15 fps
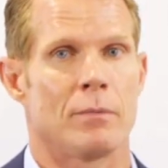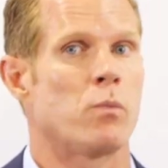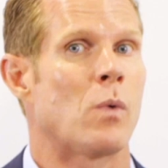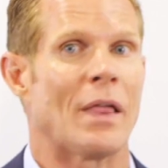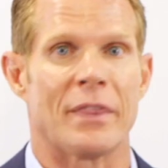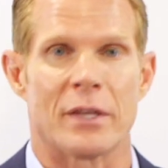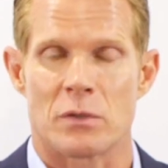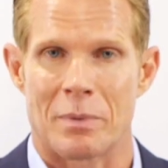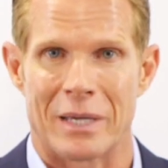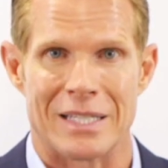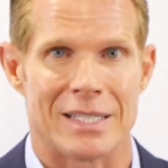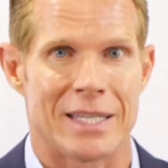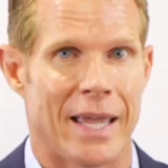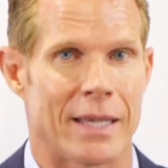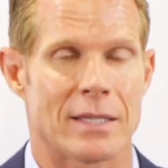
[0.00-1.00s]
one that's
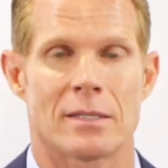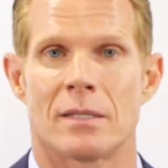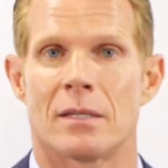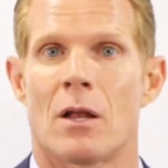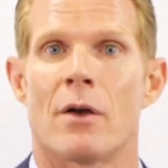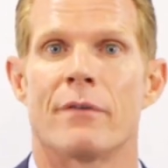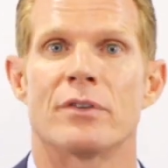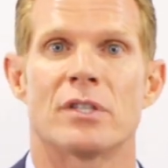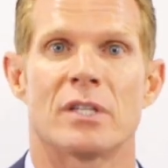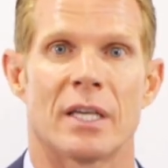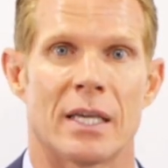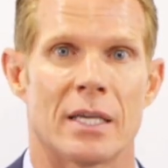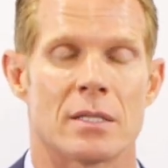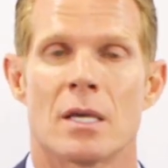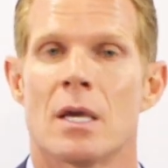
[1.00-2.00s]
been tested
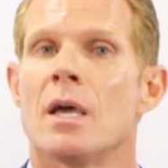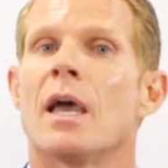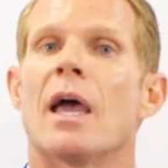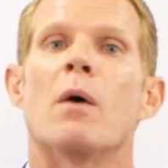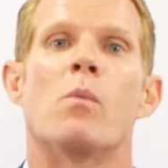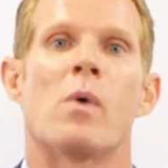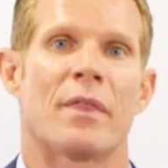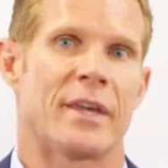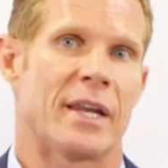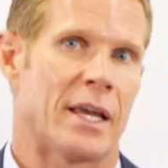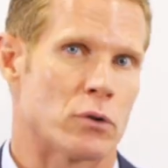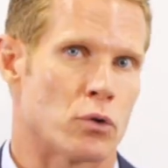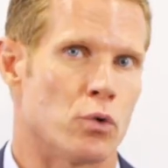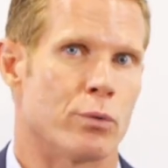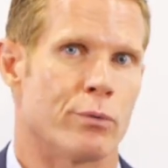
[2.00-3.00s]
overseas and one that
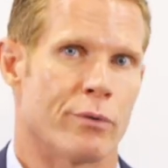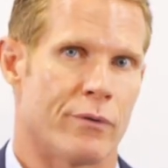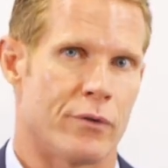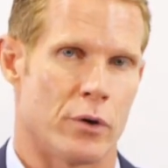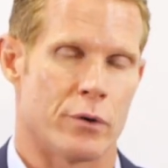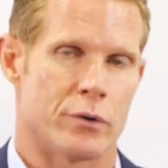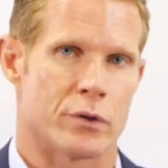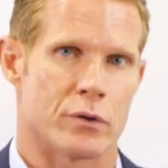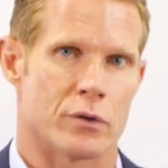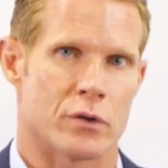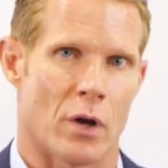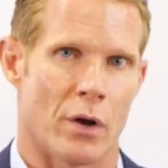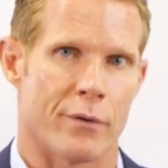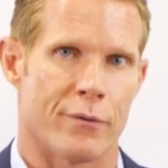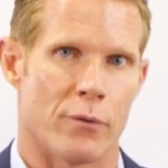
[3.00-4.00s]
has good reviews and
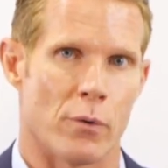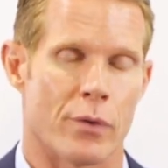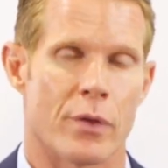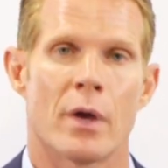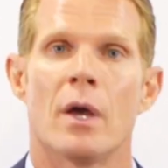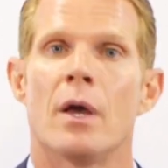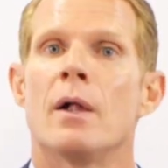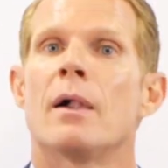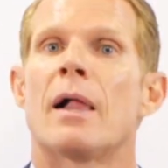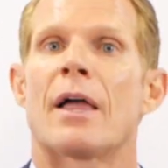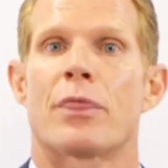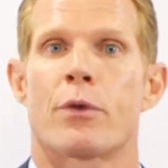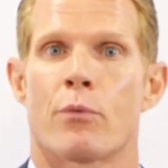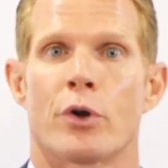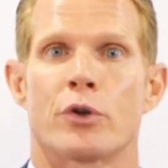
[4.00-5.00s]
so forth.
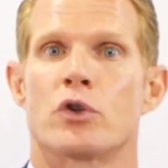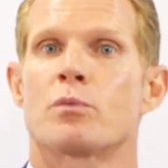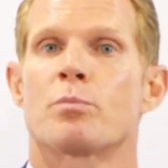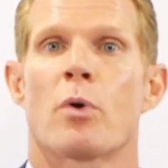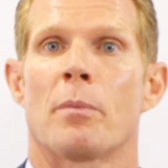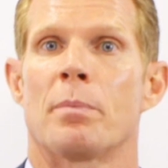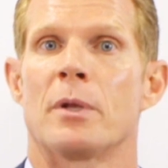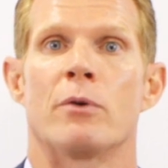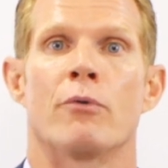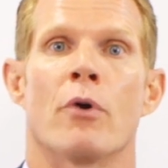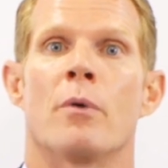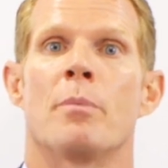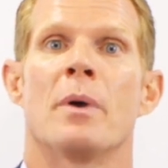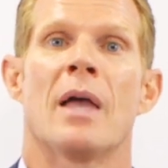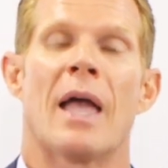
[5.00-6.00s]
At the Rogers Property
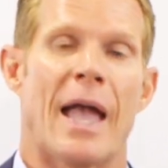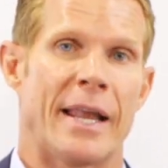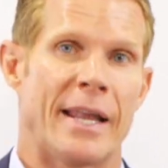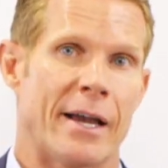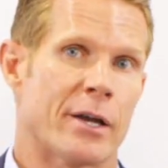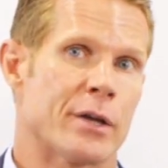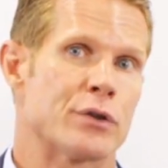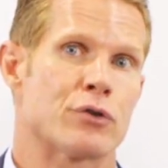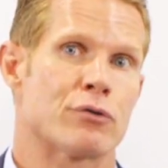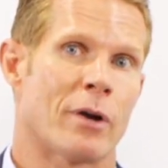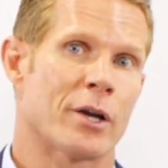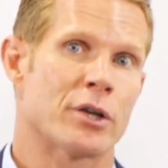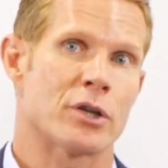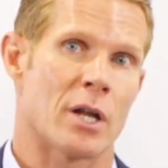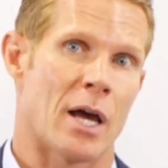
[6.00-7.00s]
Group and our
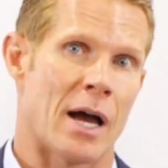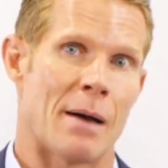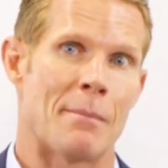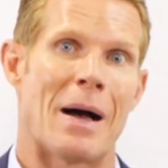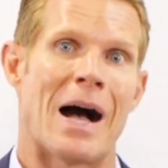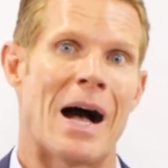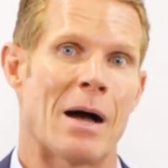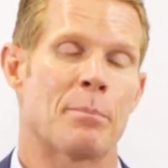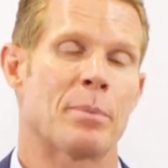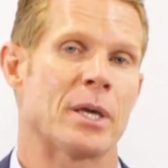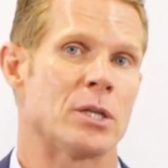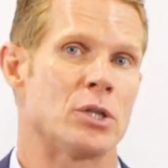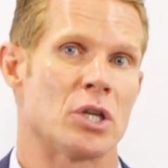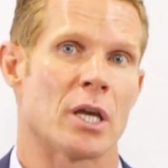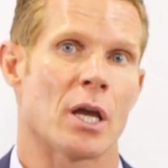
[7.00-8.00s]
construction arm,
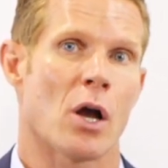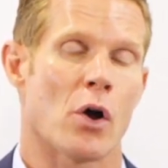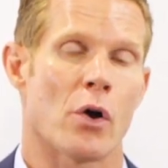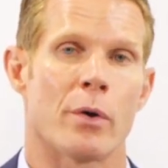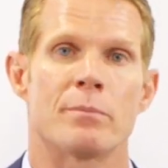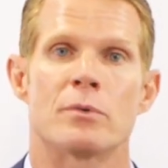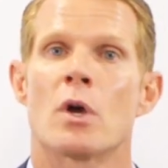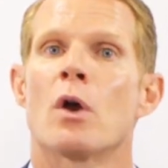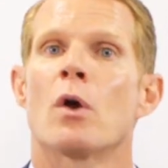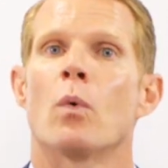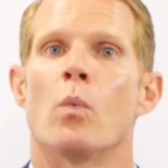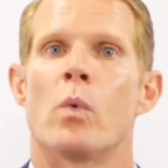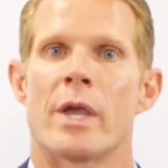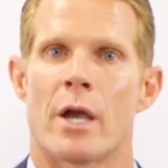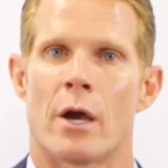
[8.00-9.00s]
RPG Homes,
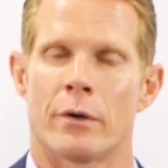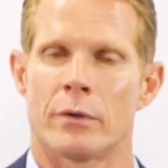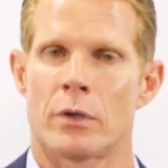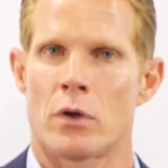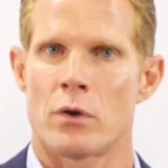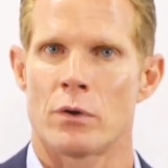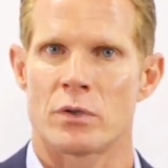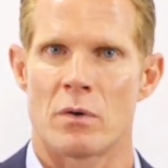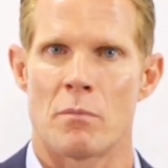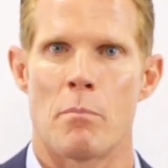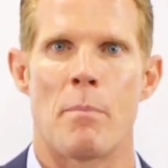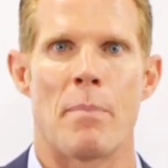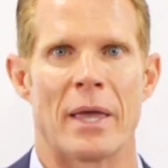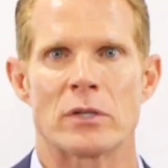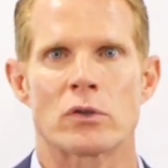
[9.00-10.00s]
we only use the
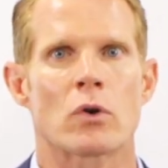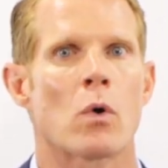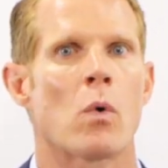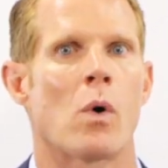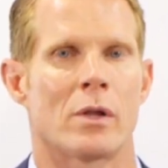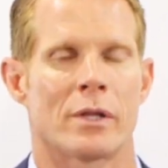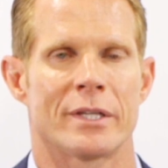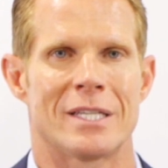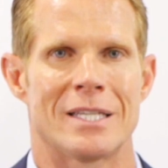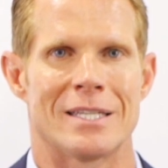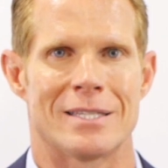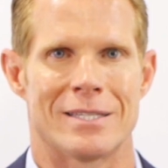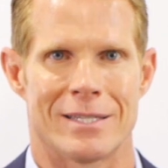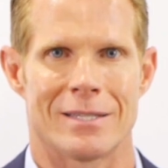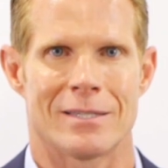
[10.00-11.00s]
best quality
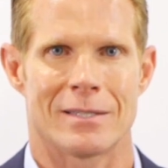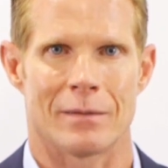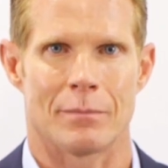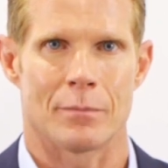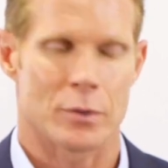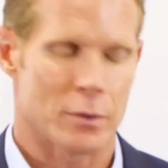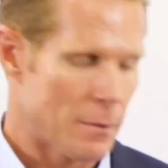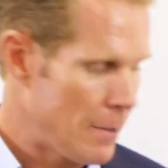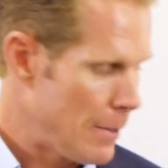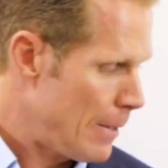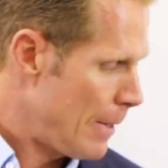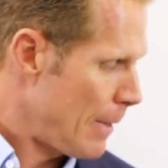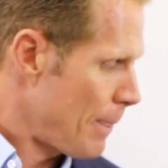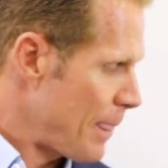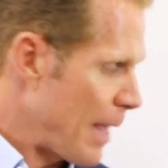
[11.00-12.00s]
systems.
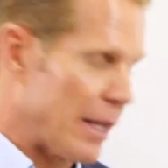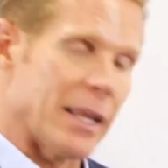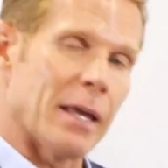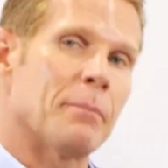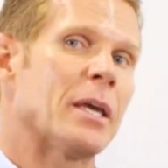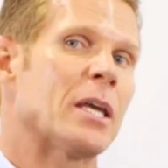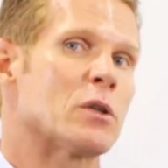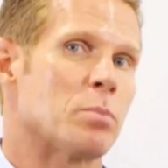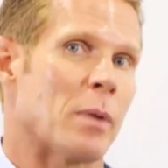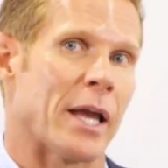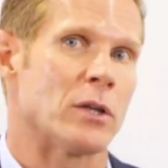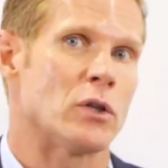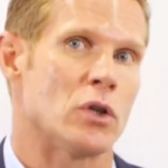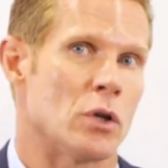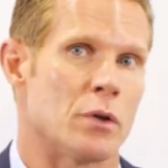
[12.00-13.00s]
Now, let me
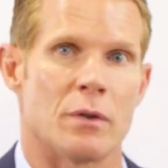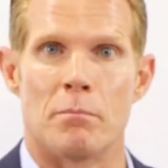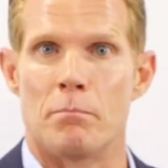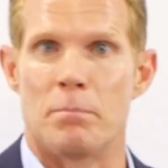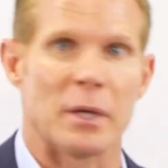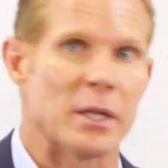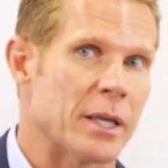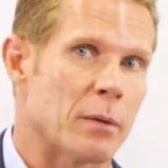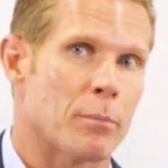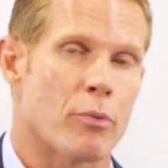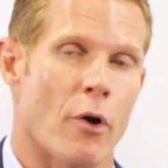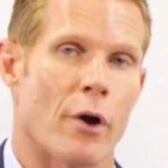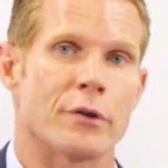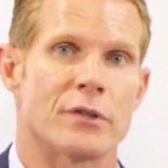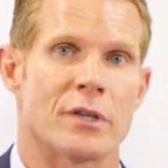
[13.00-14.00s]
explain to you the billing
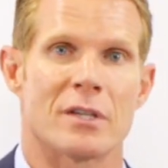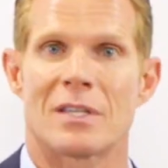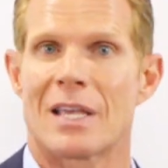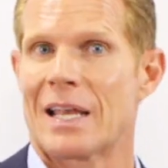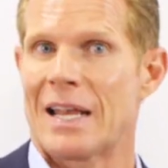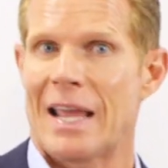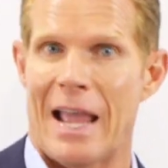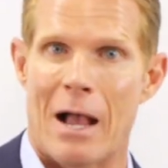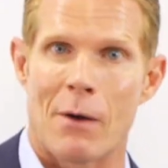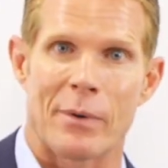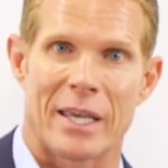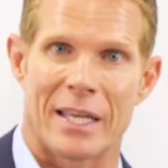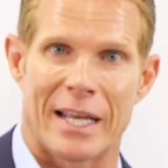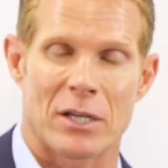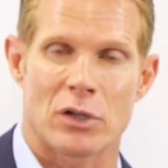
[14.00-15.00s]
process and how
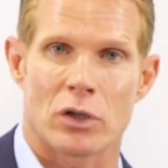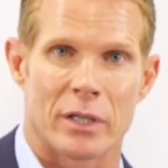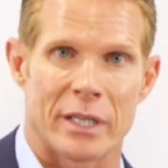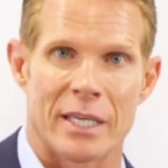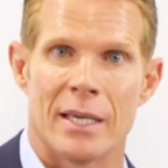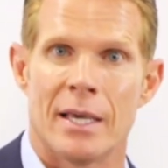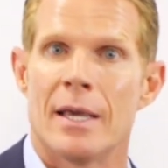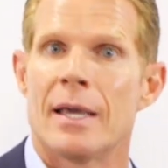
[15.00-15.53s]
we can actually